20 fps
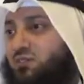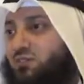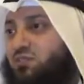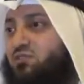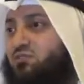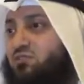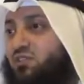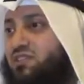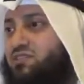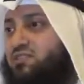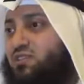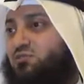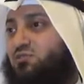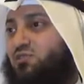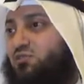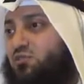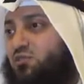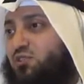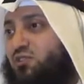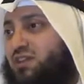or the freezer
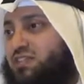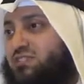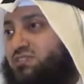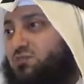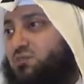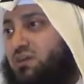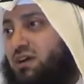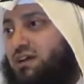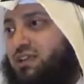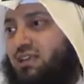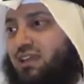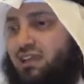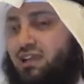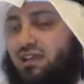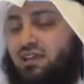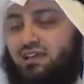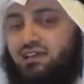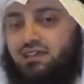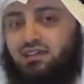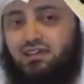for 4 days,
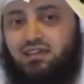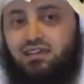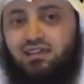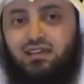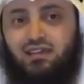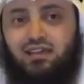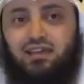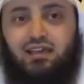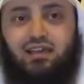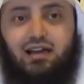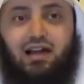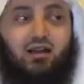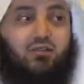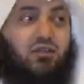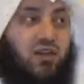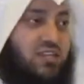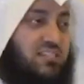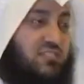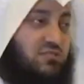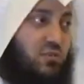subhanallah, how
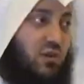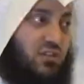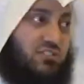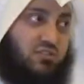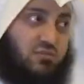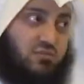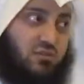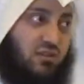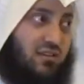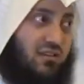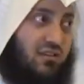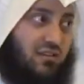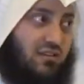that is possible,